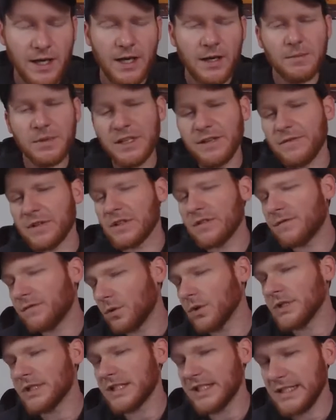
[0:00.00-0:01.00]
I believe it's
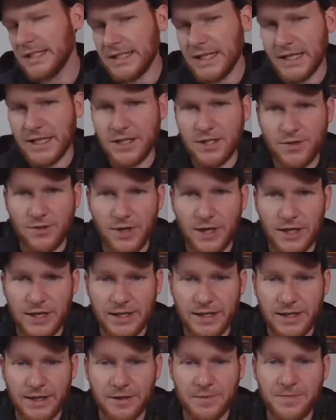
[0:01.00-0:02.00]
14 days right
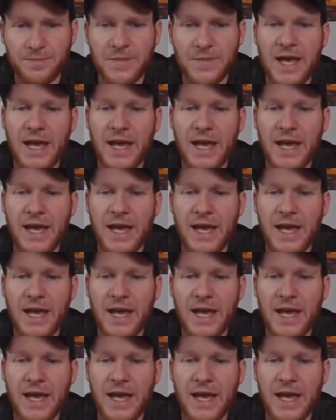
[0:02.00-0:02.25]
now.